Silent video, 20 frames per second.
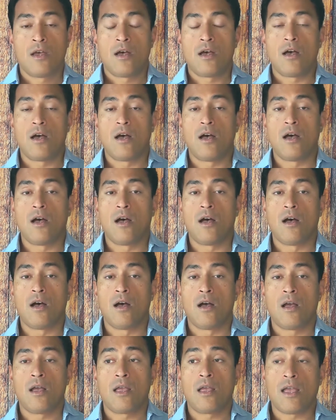
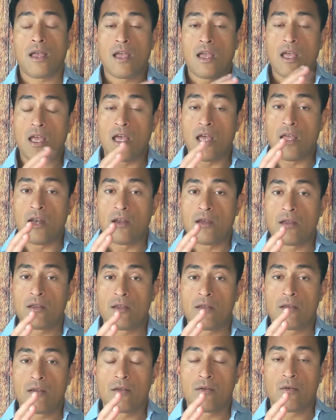uh, and
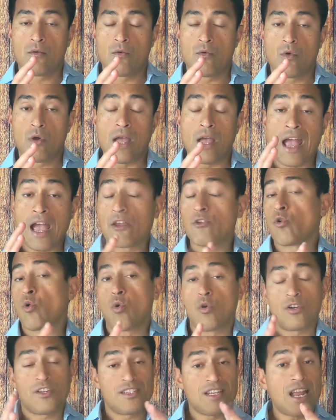and
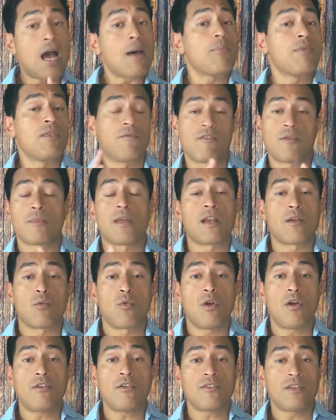or stop them from getting
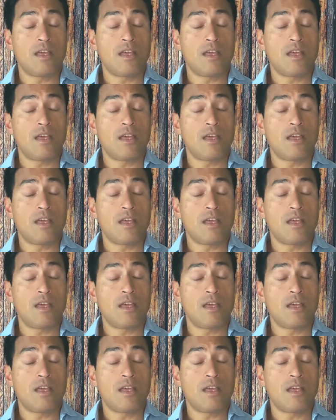worse,